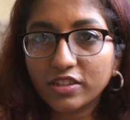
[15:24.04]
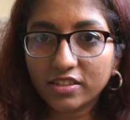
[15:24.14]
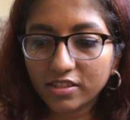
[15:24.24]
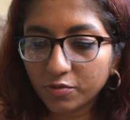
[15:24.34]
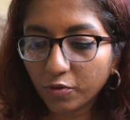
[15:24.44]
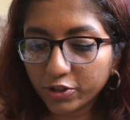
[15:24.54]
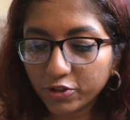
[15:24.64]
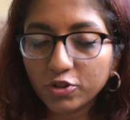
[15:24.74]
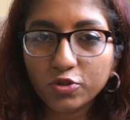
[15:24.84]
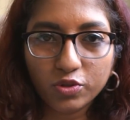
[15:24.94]
this is what
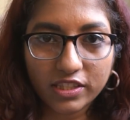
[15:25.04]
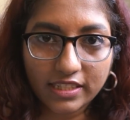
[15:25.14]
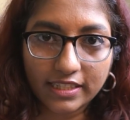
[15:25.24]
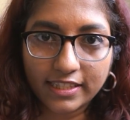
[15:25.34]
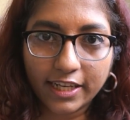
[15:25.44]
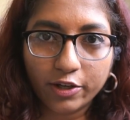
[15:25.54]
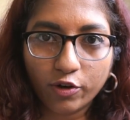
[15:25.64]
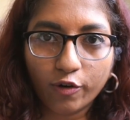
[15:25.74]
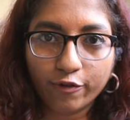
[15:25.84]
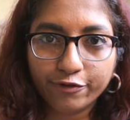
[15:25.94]
you use instead
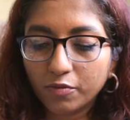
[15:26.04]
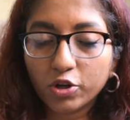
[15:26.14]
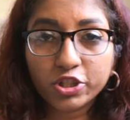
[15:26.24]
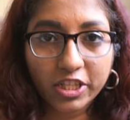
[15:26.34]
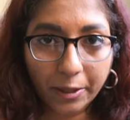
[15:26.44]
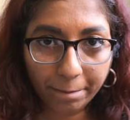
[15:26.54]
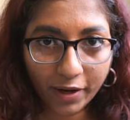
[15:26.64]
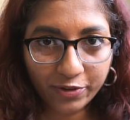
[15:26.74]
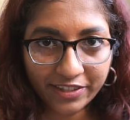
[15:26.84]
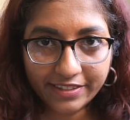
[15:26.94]
of washing
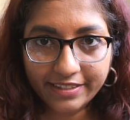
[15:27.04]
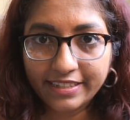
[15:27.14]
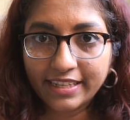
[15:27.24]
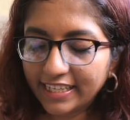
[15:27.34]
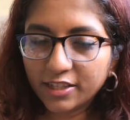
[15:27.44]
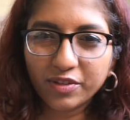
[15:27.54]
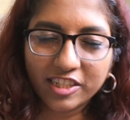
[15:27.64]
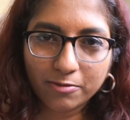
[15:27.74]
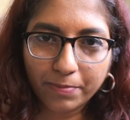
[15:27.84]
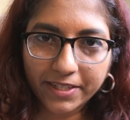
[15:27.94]
powder liquid
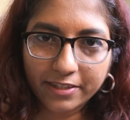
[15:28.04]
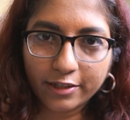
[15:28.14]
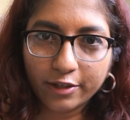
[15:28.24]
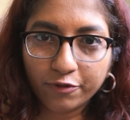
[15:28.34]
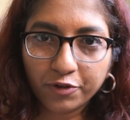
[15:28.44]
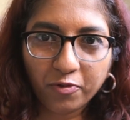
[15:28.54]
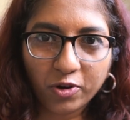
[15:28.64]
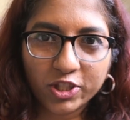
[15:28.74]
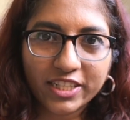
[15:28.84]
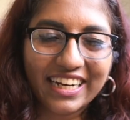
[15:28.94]
is better if you're
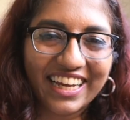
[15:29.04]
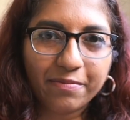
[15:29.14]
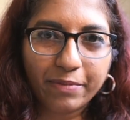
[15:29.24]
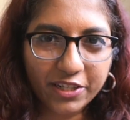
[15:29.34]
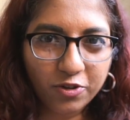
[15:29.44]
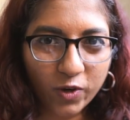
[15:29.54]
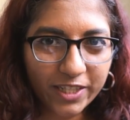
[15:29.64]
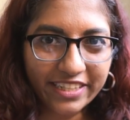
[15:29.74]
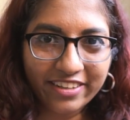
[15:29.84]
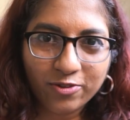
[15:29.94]
washing like better
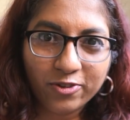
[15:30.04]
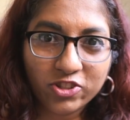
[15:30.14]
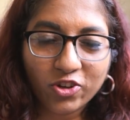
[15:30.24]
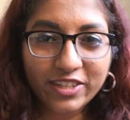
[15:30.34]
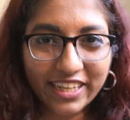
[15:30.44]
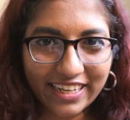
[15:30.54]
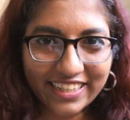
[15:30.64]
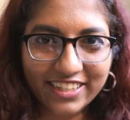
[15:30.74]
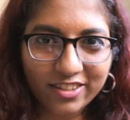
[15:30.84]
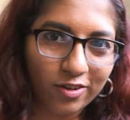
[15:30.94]
quality clothes or
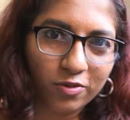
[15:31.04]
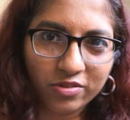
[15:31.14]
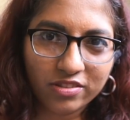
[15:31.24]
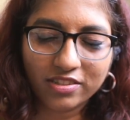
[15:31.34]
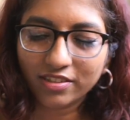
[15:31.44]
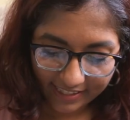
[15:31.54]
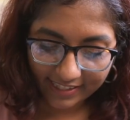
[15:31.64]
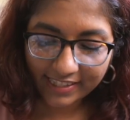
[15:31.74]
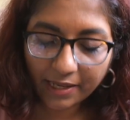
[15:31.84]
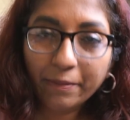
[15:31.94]
delicate clothes
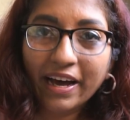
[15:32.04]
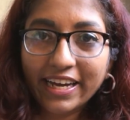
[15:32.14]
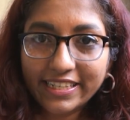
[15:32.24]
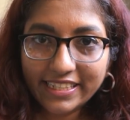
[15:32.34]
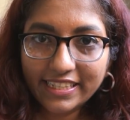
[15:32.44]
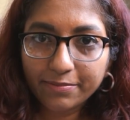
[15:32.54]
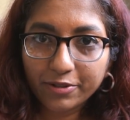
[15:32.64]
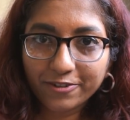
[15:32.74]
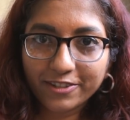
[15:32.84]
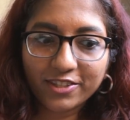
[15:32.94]
some honey
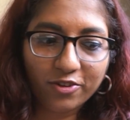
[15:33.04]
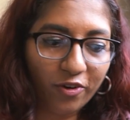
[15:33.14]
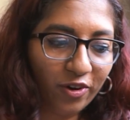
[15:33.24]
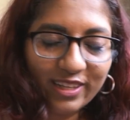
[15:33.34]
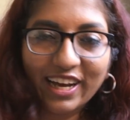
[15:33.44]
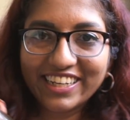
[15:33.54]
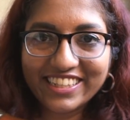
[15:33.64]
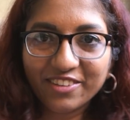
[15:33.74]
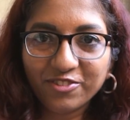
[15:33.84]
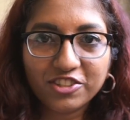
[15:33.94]
because all the honey
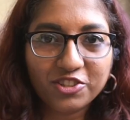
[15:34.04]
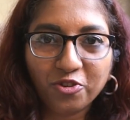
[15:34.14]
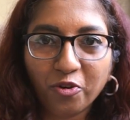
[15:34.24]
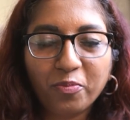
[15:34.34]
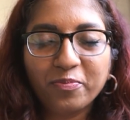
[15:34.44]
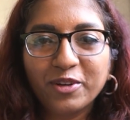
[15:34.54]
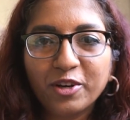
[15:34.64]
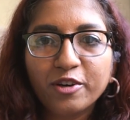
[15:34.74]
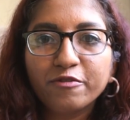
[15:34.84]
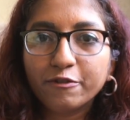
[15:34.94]
that was at home
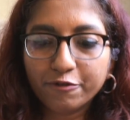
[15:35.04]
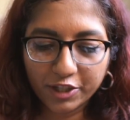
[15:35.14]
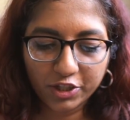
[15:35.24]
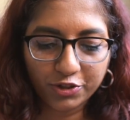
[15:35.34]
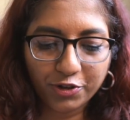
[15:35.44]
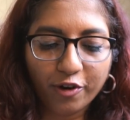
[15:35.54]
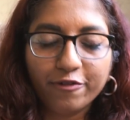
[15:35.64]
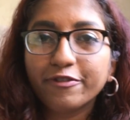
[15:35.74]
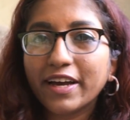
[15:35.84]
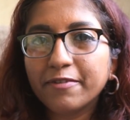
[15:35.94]
we finished
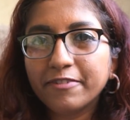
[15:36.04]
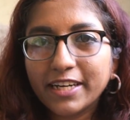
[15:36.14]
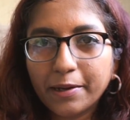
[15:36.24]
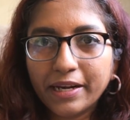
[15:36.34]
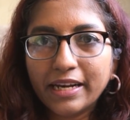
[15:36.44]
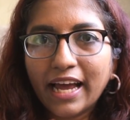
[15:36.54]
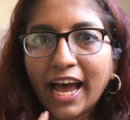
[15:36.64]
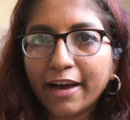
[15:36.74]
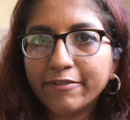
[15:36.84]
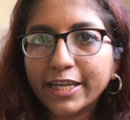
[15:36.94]
off and when I
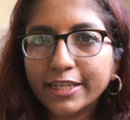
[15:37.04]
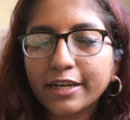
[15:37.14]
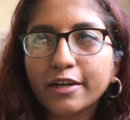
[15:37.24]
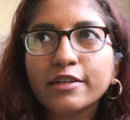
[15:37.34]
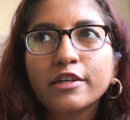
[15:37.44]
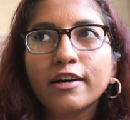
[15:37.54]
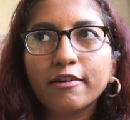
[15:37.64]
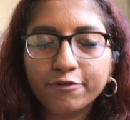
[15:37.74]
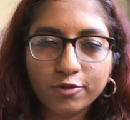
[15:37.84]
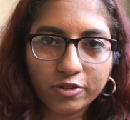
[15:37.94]
have like a, a
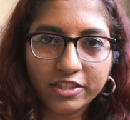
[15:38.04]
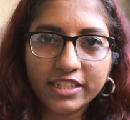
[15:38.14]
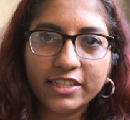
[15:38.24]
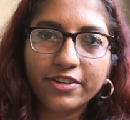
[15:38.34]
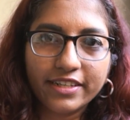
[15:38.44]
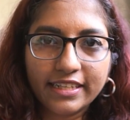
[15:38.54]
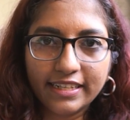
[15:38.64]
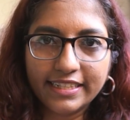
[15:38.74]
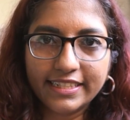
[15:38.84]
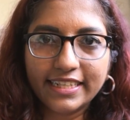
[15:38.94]
fruit tea or a
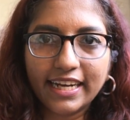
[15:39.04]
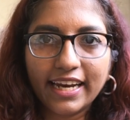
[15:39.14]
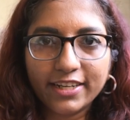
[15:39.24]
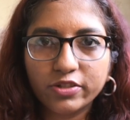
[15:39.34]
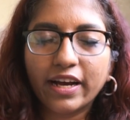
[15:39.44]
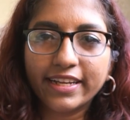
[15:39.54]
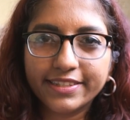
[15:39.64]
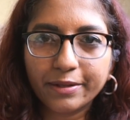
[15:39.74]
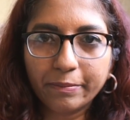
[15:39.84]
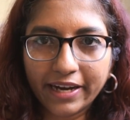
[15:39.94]
green tea I like to add
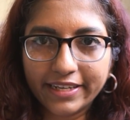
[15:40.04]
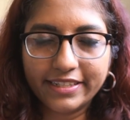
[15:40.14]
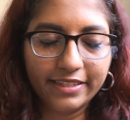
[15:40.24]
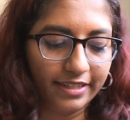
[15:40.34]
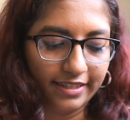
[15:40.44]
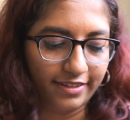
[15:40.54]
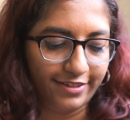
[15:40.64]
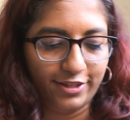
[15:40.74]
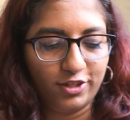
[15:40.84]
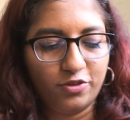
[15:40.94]
some honey
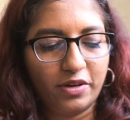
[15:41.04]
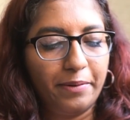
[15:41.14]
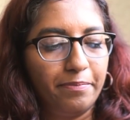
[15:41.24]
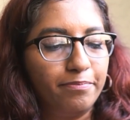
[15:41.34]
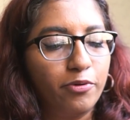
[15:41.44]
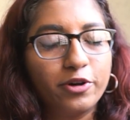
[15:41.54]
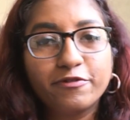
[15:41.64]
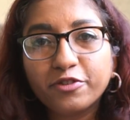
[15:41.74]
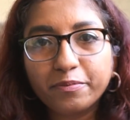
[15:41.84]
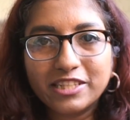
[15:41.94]
so I bought
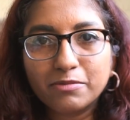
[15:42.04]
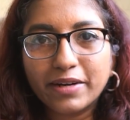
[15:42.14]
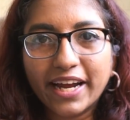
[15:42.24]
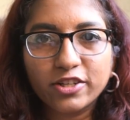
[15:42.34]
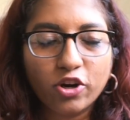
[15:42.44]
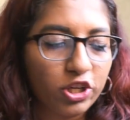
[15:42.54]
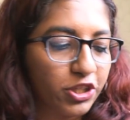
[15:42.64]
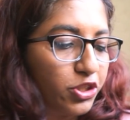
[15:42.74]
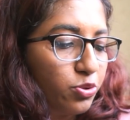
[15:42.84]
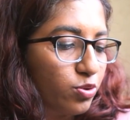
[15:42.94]
from this brand
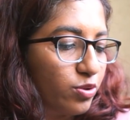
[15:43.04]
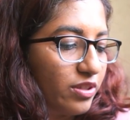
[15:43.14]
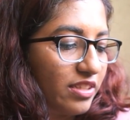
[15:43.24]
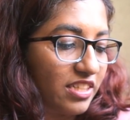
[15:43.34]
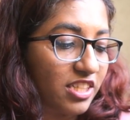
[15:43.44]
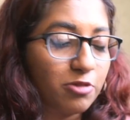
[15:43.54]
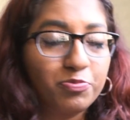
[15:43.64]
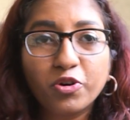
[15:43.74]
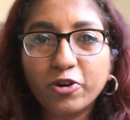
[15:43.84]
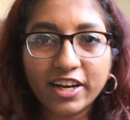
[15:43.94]
called Dew. This is
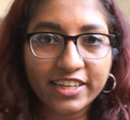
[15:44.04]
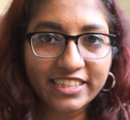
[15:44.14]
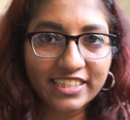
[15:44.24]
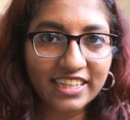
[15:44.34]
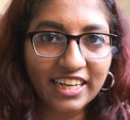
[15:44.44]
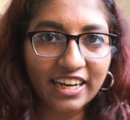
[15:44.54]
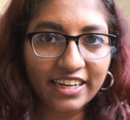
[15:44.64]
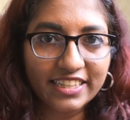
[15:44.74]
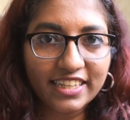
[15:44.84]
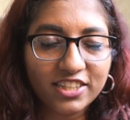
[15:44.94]
pure artisanal
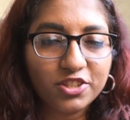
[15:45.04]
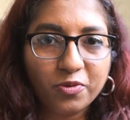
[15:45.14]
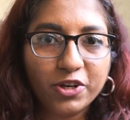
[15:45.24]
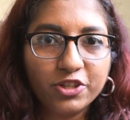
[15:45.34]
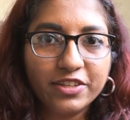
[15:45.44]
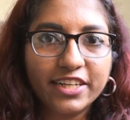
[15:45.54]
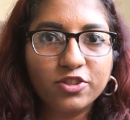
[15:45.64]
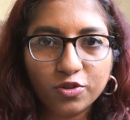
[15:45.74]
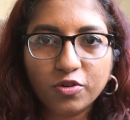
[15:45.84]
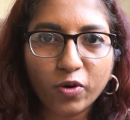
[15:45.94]
honey. I just wanted to get
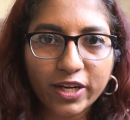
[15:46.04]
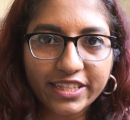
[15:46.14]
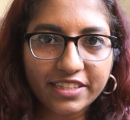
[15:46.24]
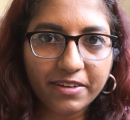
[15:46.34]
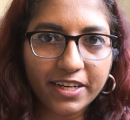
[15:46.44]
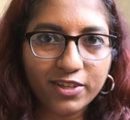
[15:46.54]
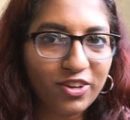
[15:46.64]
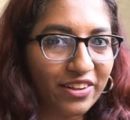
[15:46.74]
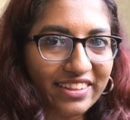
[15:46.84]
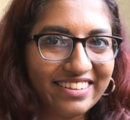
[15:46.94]
good quality one,
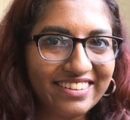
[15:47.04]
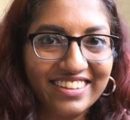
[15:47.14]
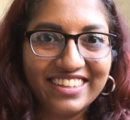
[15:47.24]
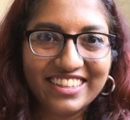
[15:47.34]
not the